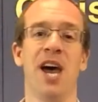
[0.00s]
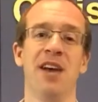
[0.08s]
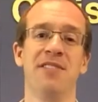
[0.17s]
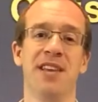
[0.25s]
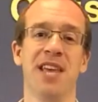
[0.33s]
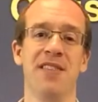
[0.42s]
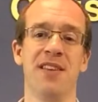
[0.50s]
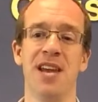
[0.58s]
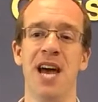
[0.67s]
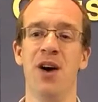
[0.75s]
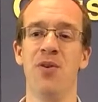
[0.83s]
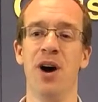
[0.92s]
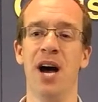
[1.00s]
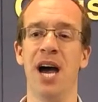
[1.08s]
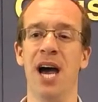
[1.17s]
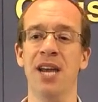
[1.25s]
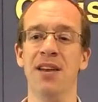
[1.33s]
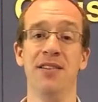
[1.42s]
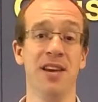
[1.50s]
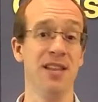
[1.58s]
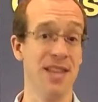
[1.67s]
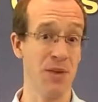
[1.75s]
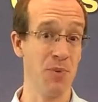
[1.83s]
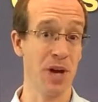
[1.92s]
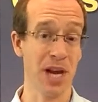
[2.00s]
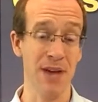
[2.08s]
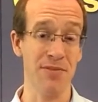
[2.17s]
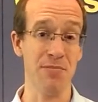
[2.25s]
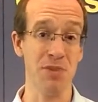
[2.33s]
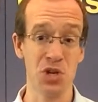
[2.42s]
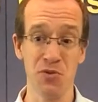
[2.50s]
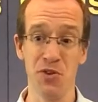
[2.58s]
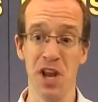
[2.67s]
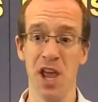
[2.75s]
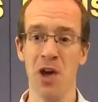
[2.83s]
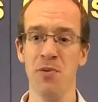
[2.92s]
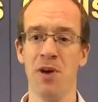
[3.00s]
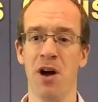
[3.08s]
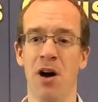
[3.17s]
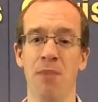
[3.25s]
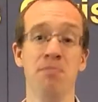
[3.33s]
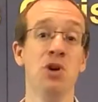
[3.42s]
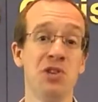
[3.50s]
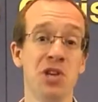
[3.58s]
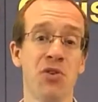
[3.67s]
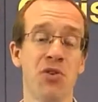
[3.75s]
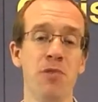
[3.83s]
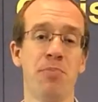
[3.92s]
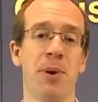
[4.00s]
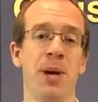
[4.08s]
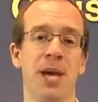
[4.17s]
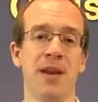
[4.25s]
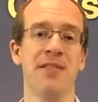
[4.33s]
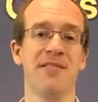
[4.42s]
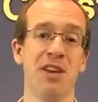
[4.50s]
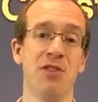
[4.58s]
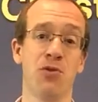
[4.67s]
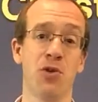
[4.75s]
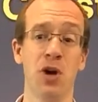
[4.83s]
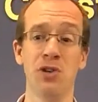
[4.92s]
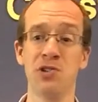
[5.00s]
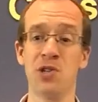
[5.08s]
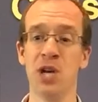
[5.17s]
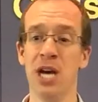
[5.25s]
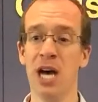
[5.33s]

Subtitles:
together now, and then we're going to have a mission video. Our music group are going to sing first.